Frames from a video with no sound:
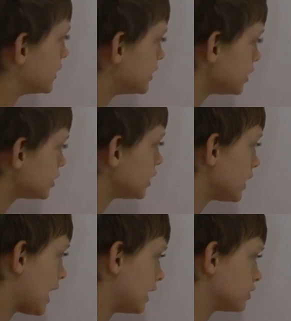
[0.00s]
addition
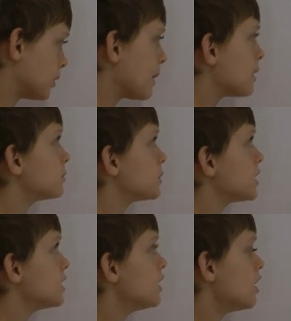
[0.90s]
answer when
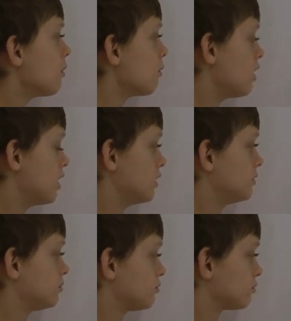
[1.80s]
we were
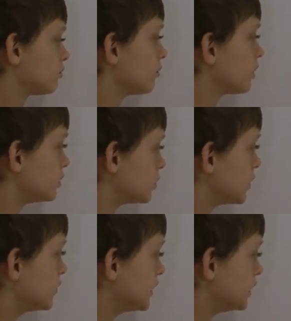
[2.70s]

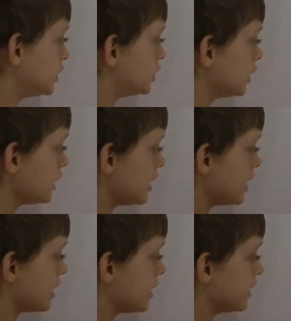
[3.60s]
doing the addition
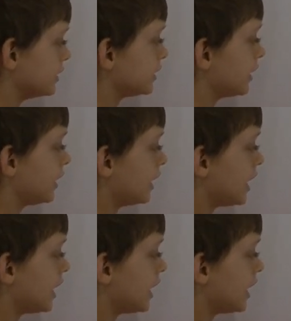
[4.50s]
is